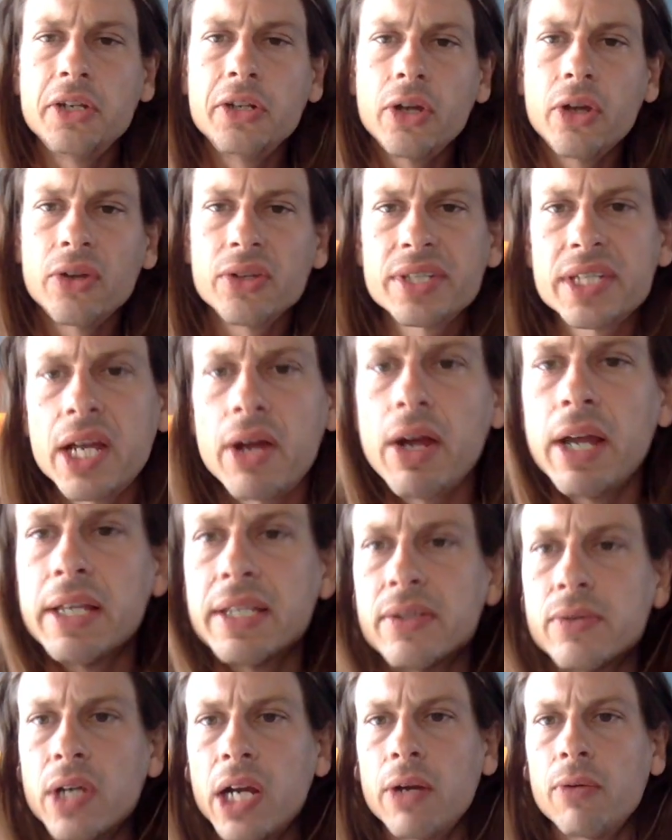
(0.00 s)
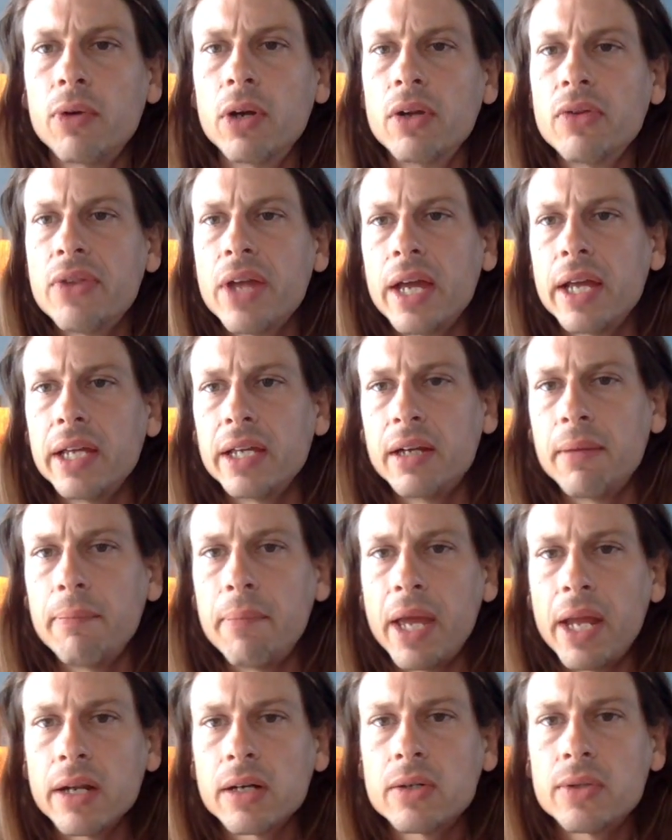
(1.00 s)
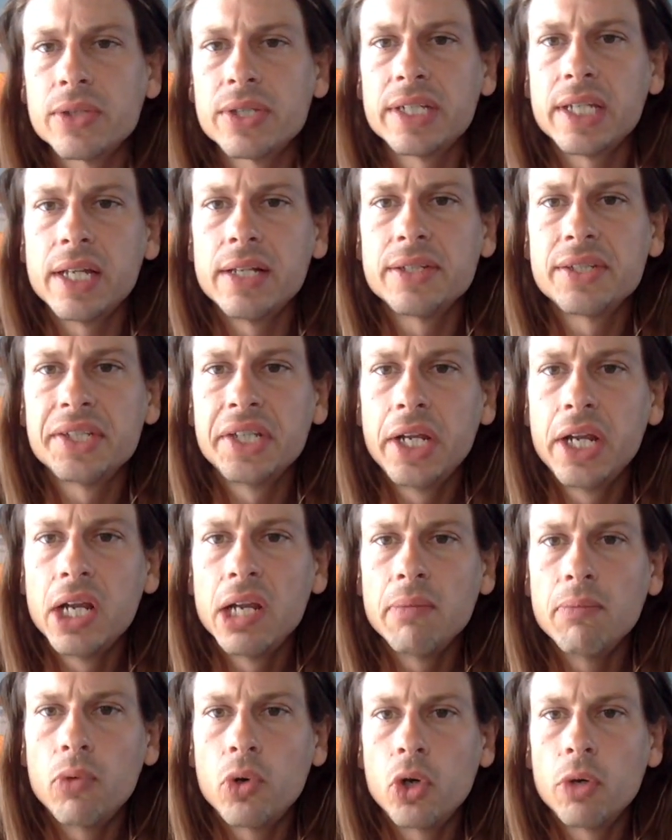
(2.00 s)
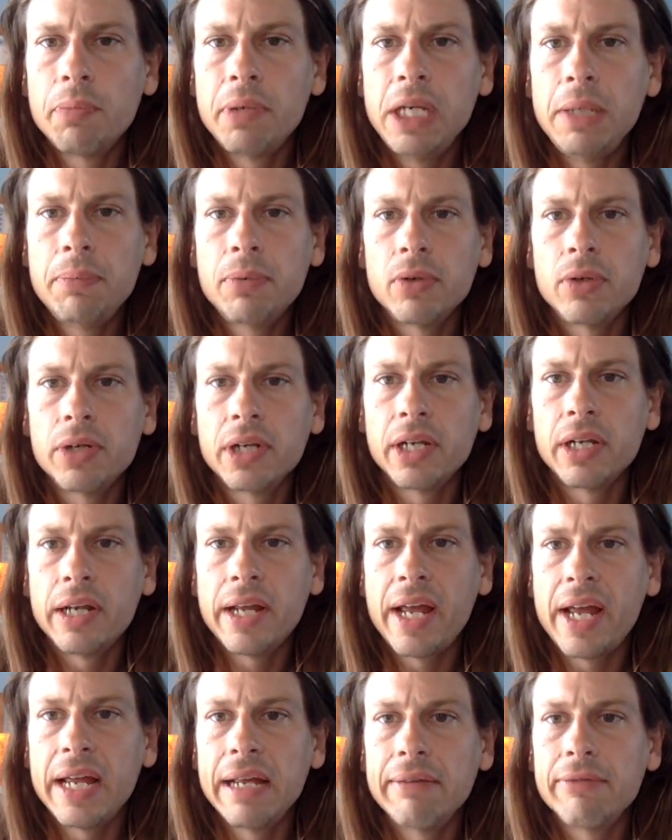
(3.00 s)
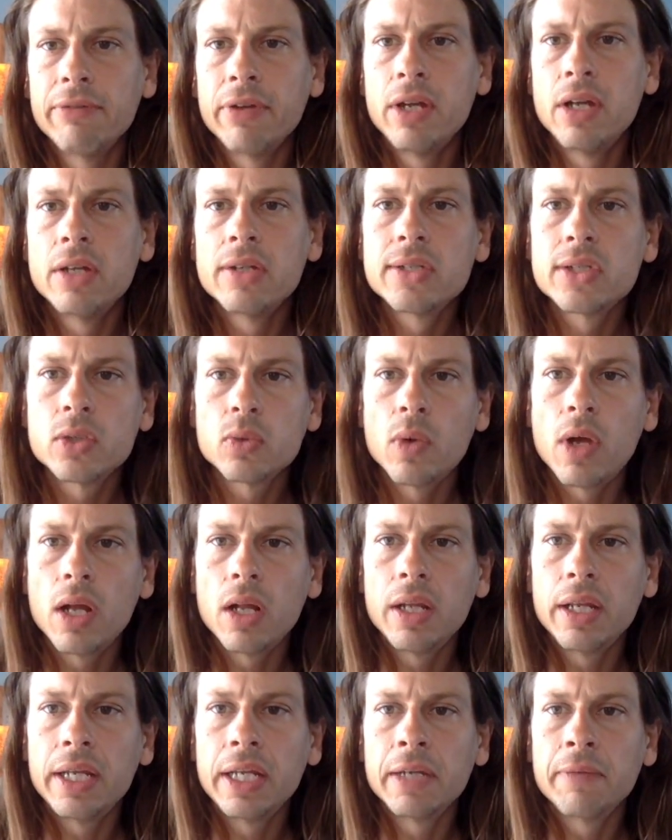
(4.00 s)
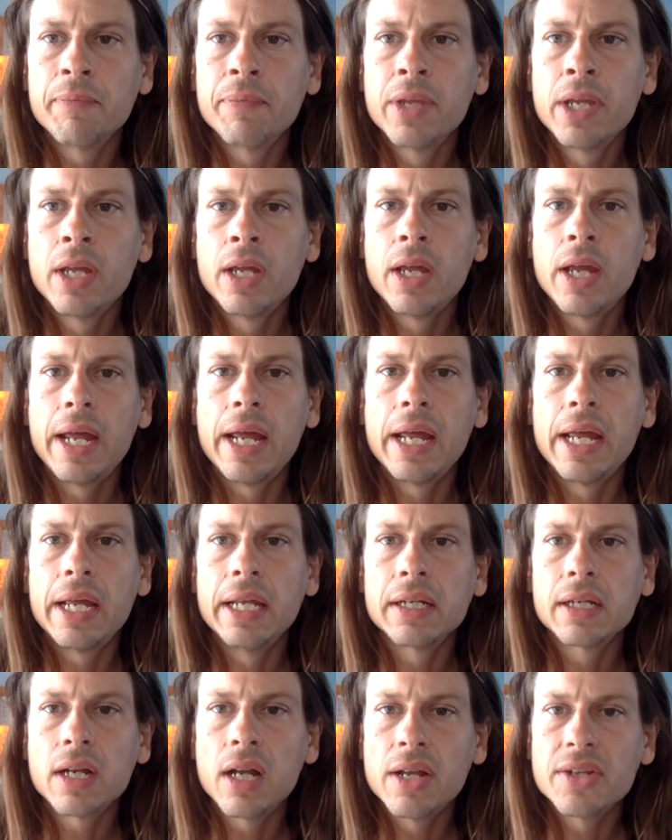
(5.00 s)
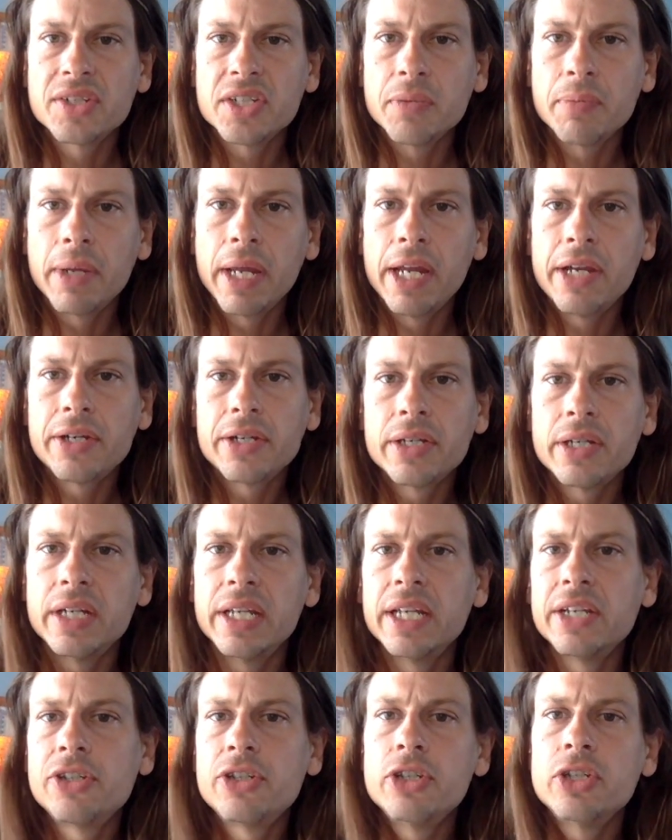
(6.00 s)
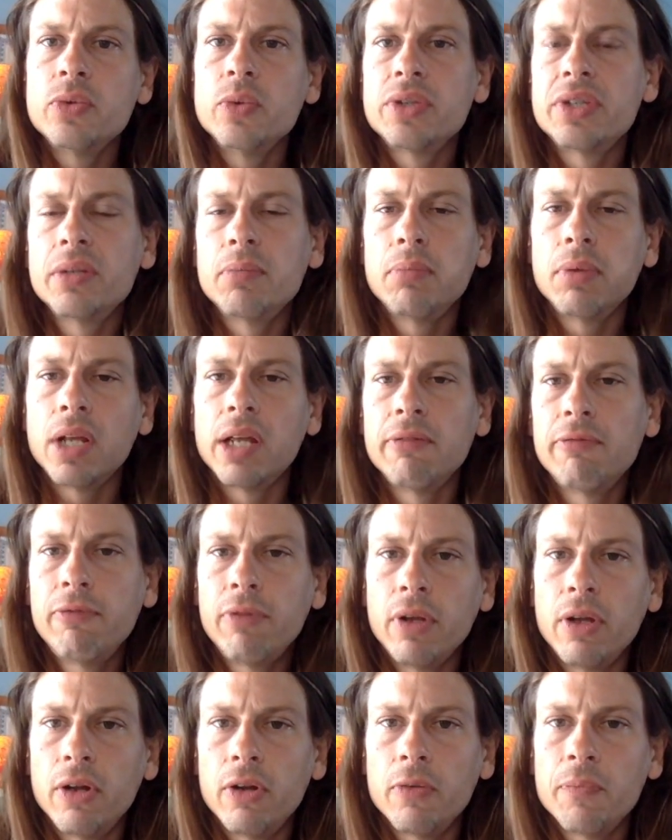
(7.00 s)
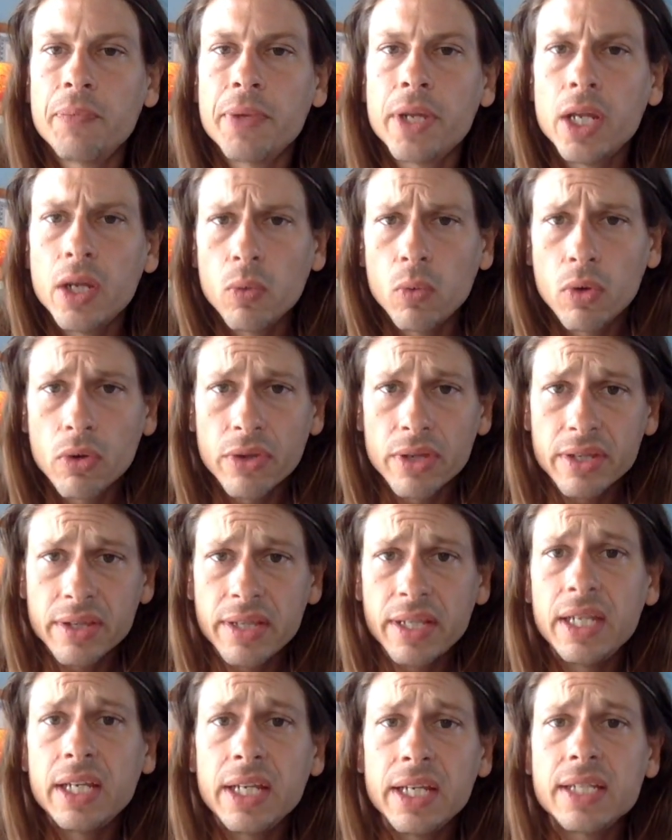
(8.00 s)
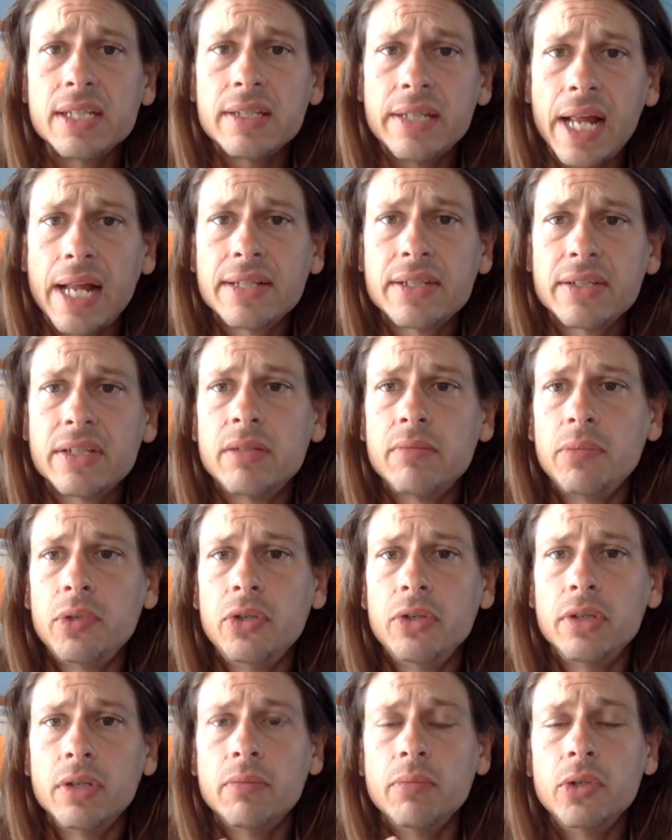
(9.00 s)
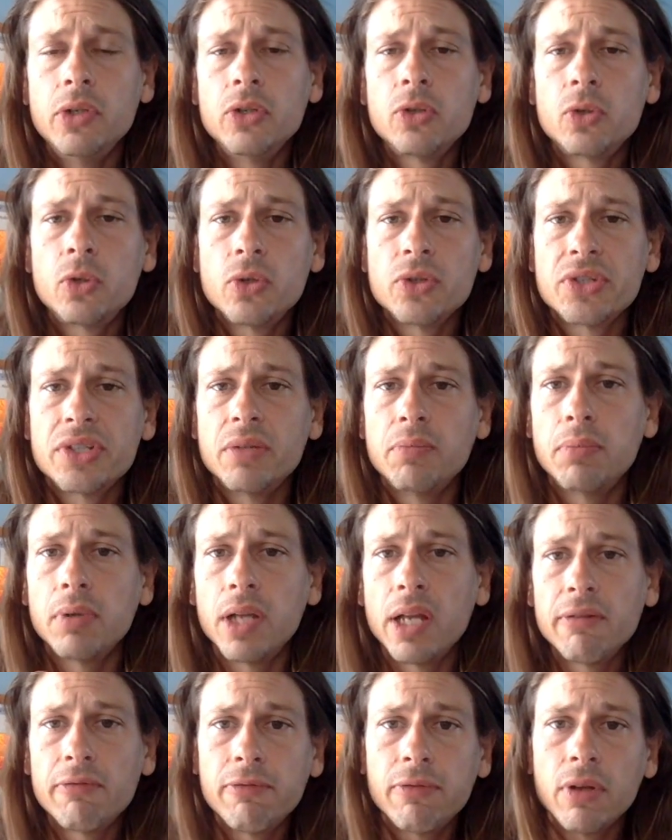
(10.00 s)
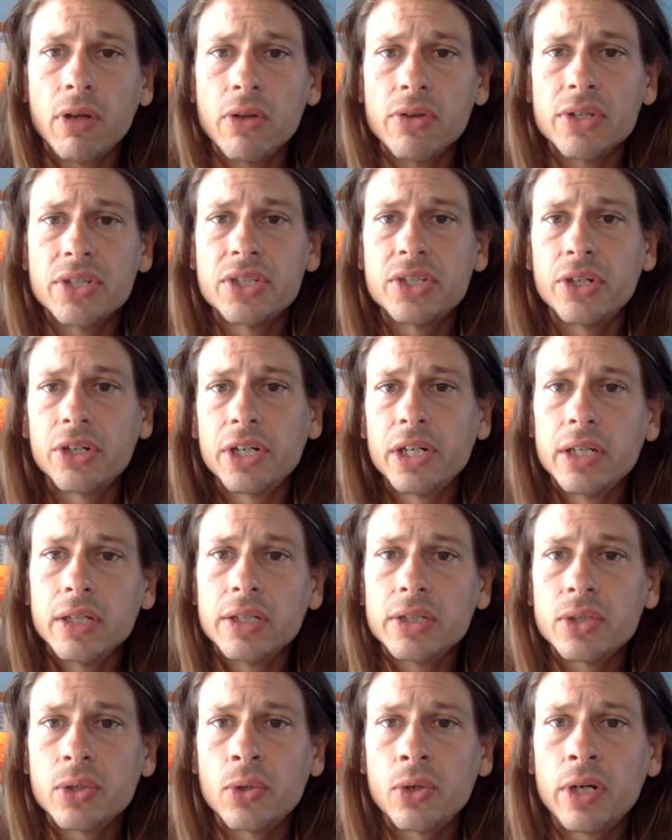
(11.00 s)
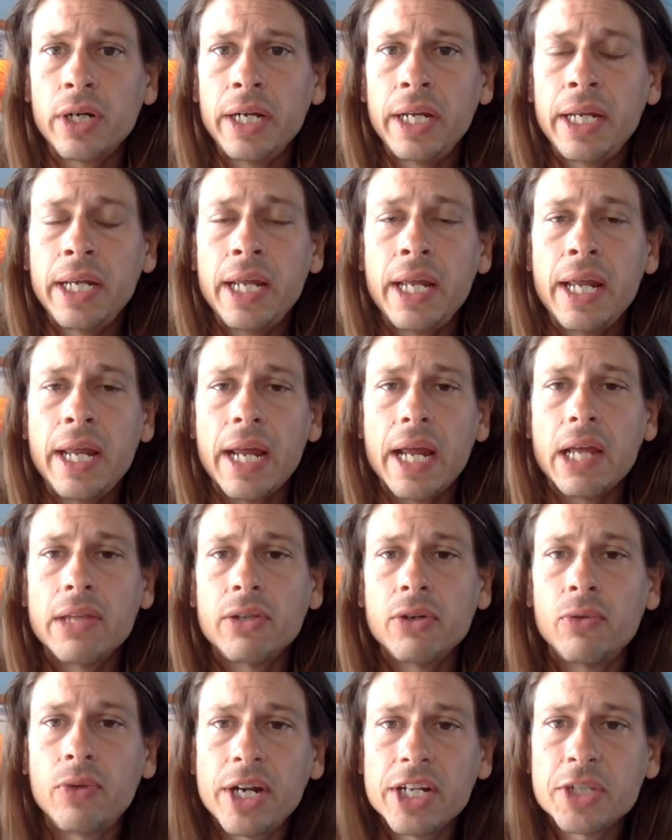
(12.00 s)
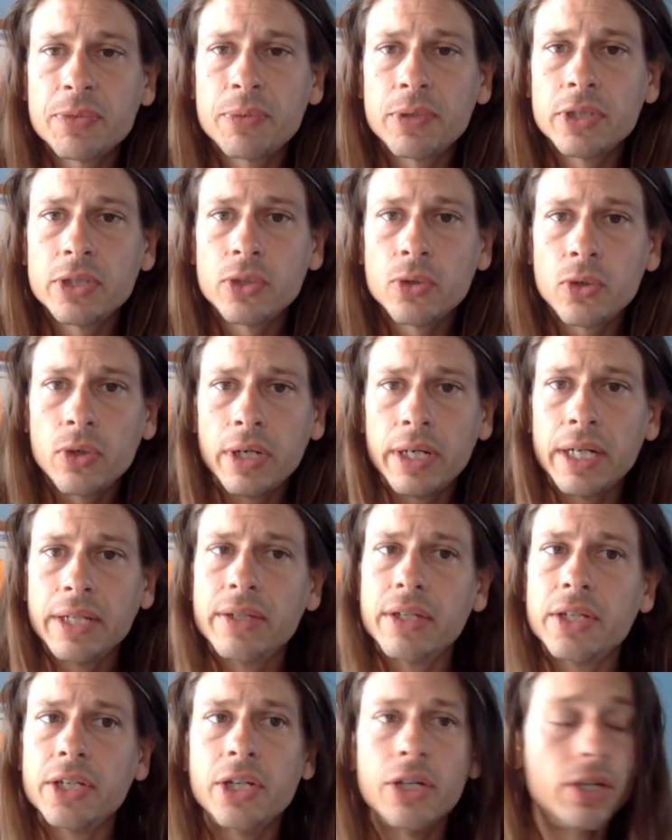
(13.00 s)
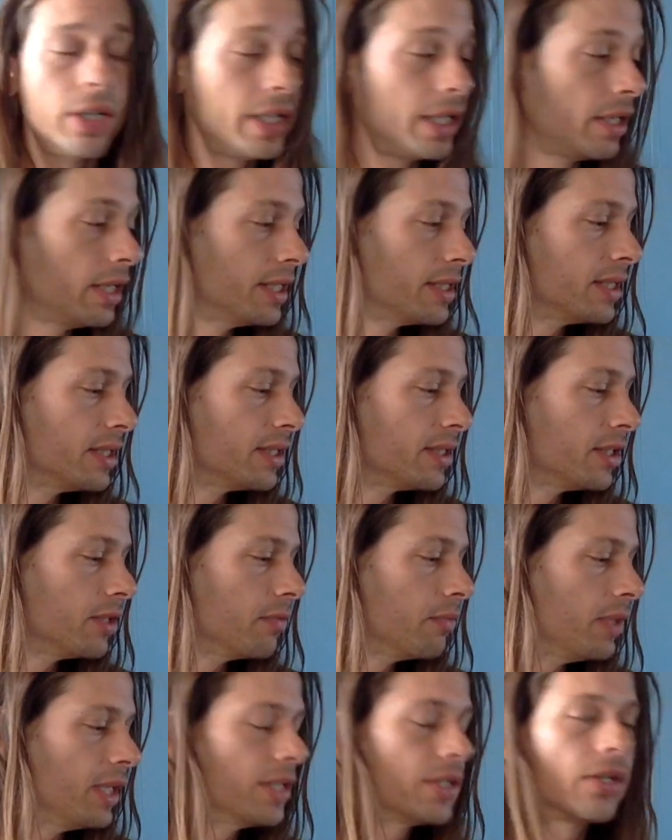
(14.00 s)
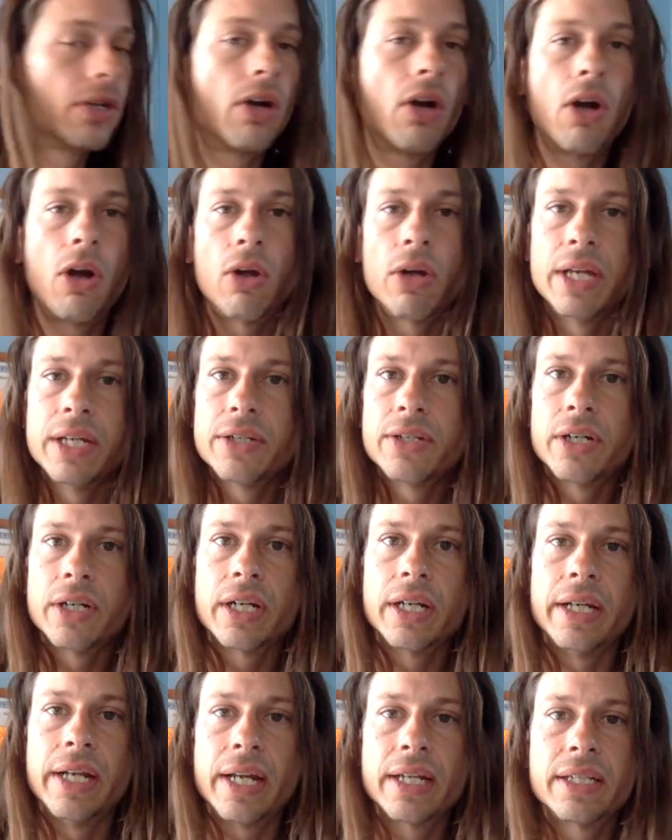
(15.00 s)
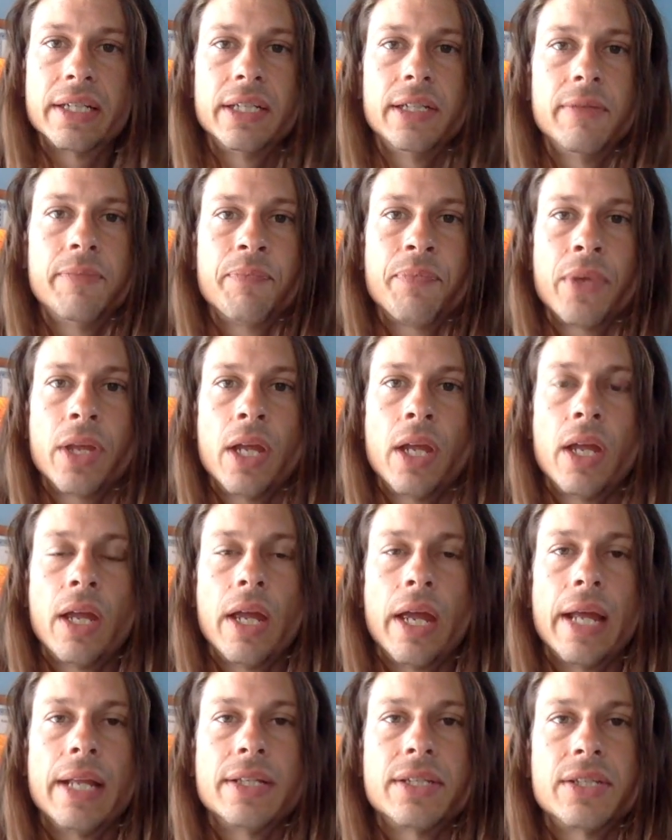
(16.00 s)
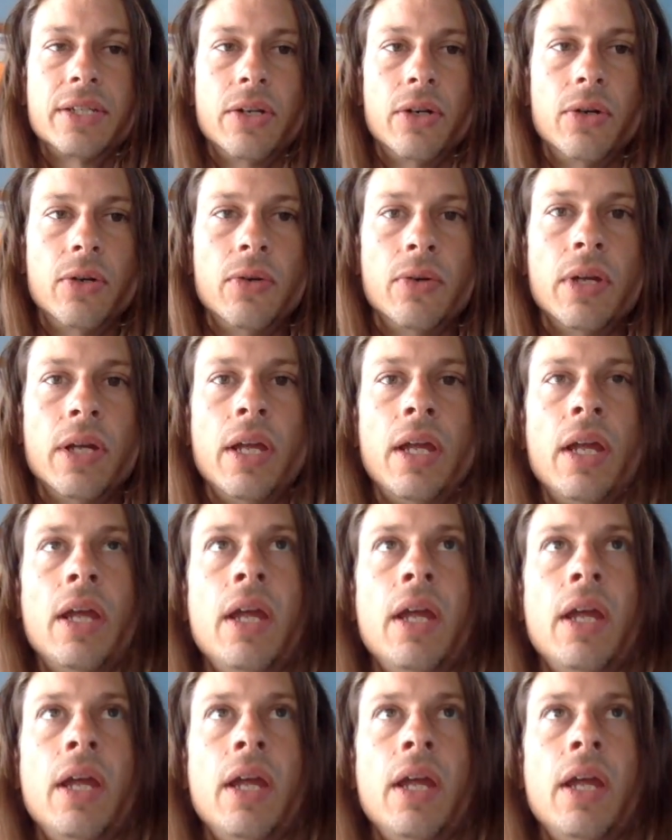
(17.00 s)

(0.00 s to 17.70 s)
you notice how I wrote that in a medical sense, more people are going to have swelling and constipation, issues with the blood flow. Well, the thing is, that's the moon. The moon rules the blood flow, the circulatory, and the respiratory and the urinary system. These are all interconnected. And so,